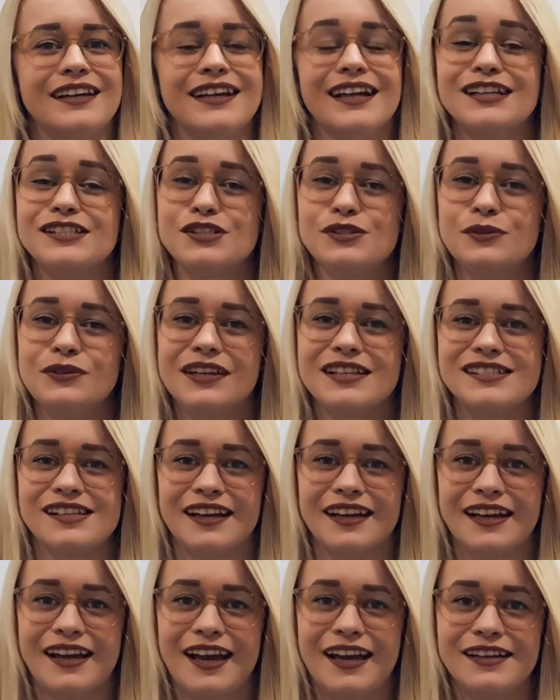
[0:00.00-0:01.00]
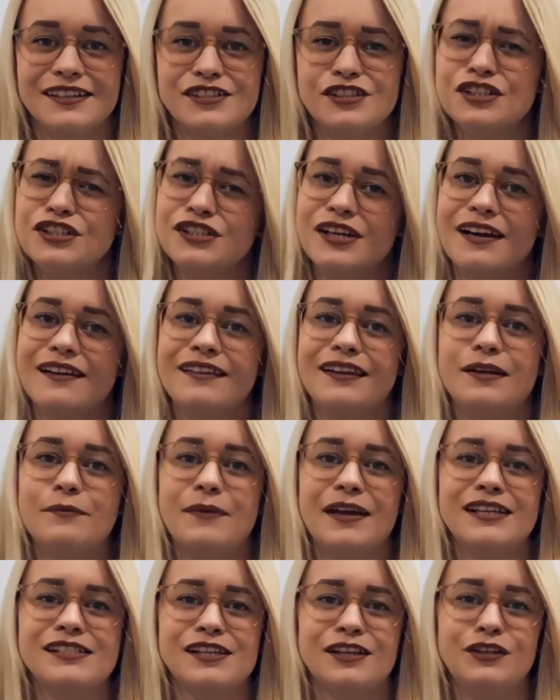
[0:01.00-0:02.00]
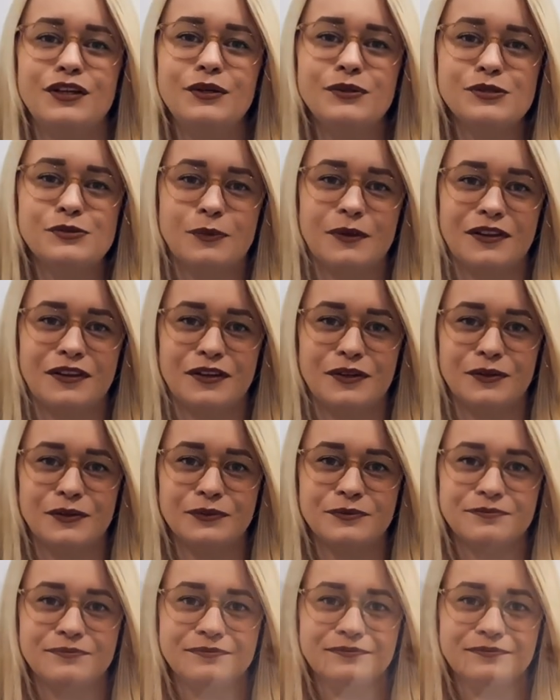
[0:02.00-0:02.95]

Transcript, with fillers: it as soon as I can to share the amazing news with you.